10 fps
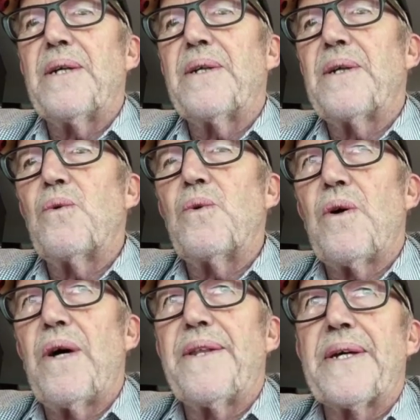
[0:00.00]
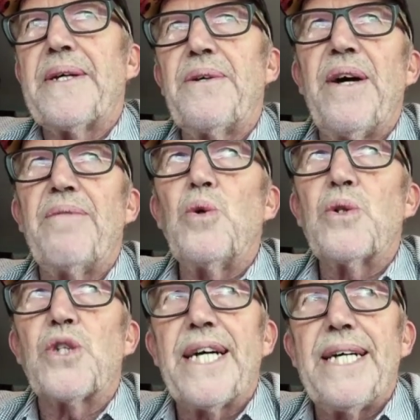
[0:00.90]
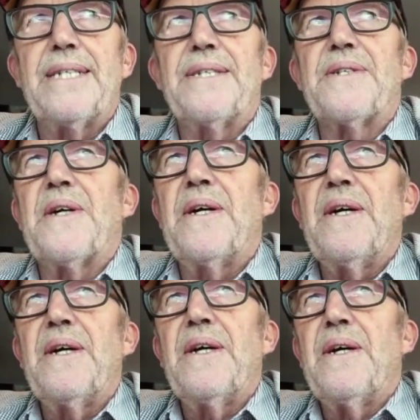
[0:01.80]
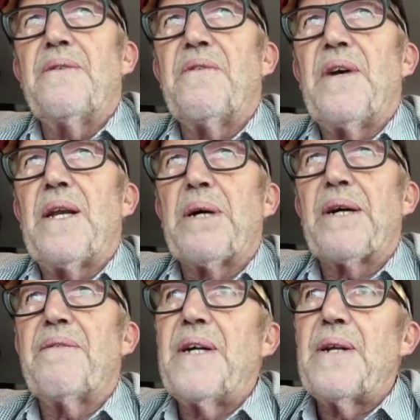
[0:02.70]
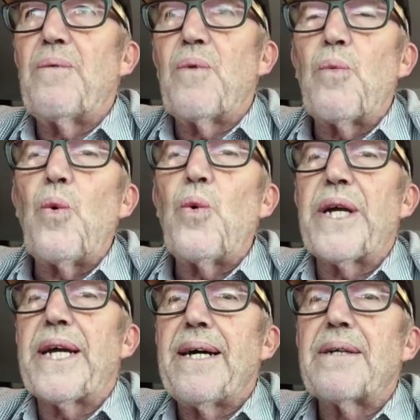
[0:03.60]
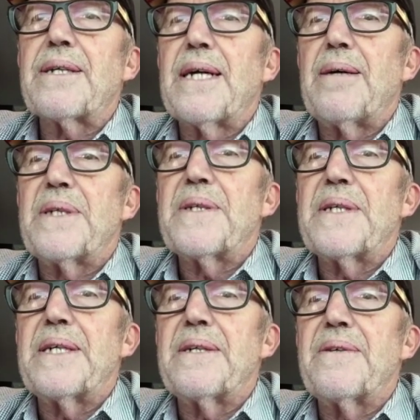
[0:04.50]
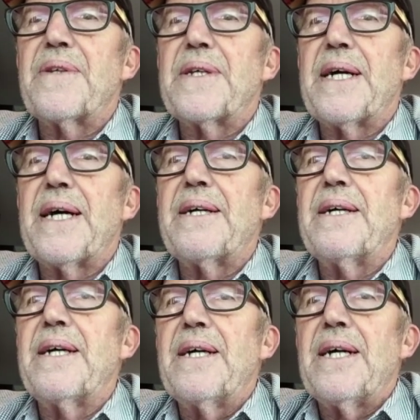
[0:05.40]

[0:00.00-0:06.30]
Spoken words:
And also I think that you have more chance of developing a fairly rewarding outcome at the end of the day.